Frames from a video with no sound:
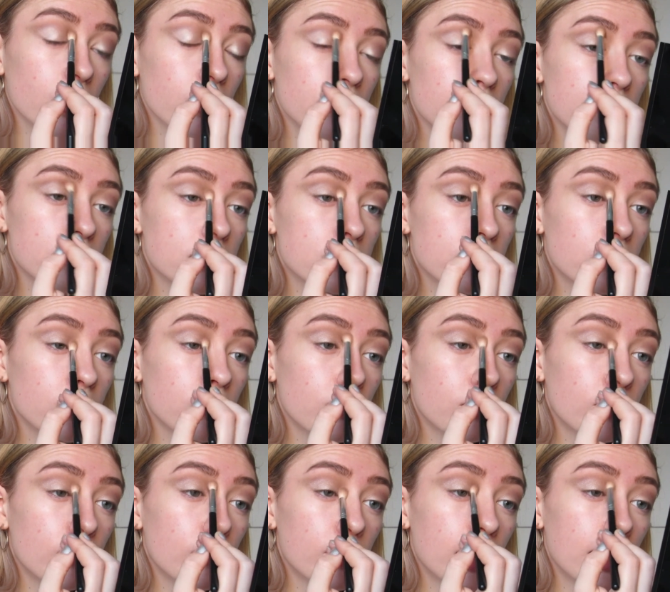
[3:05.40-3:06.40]
Just
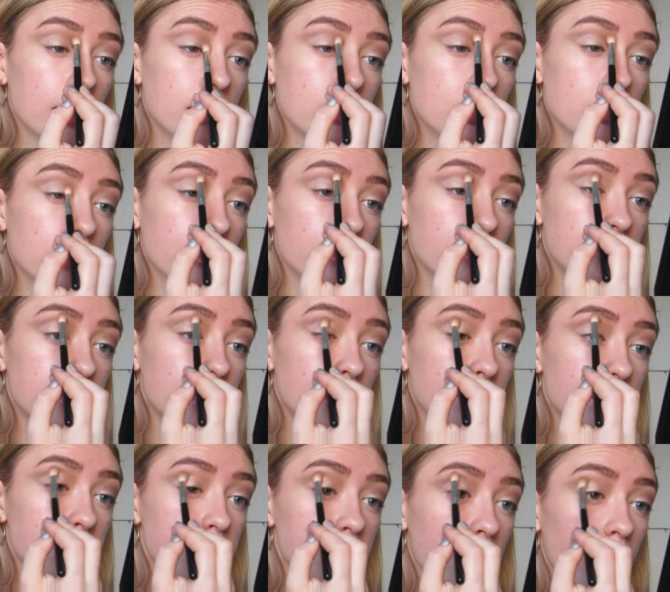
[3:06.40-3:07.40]
blending those
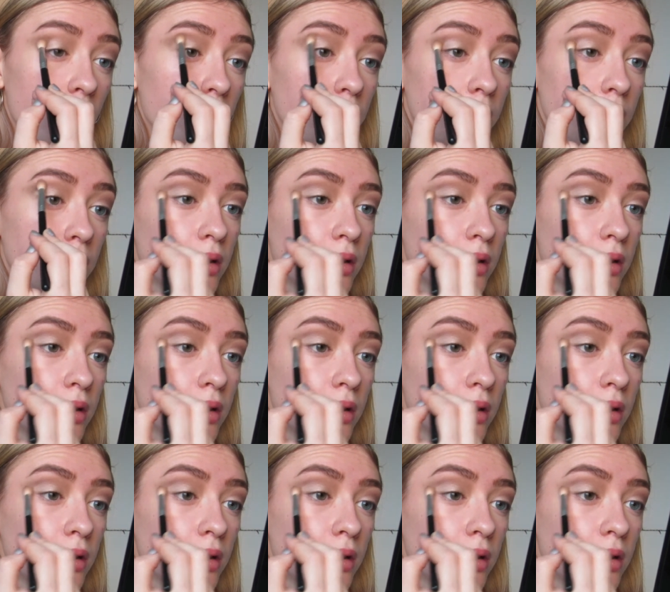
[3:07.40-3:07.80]
edges out.